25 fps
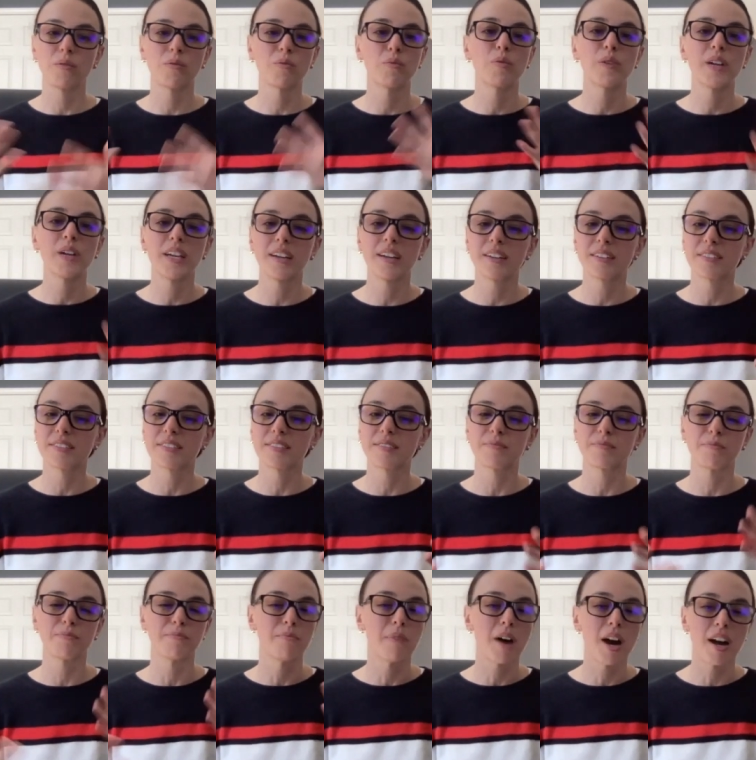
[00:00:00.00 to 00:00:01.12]
weeks,
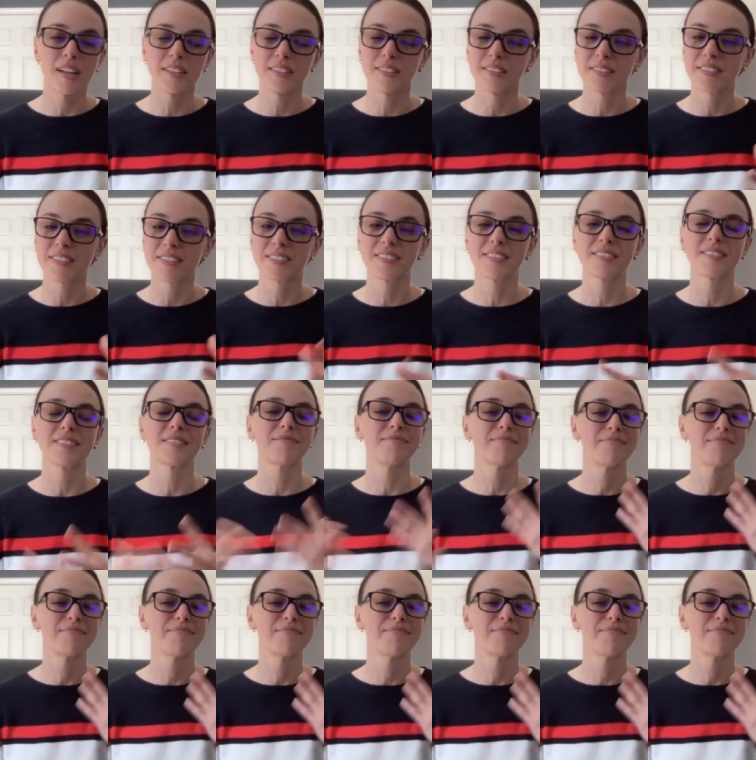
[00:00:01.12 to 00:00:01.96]
months,